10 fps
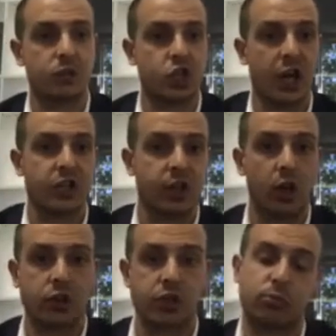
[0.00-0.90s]
changing the
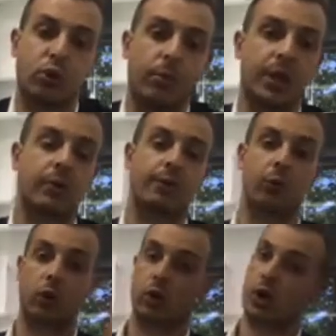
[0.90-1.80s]
locks on the property and we're
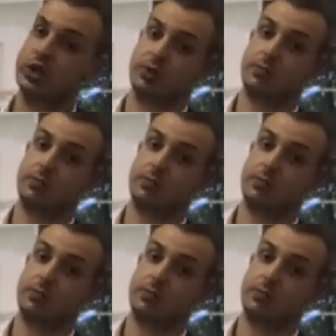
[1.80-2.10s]
foreclosing.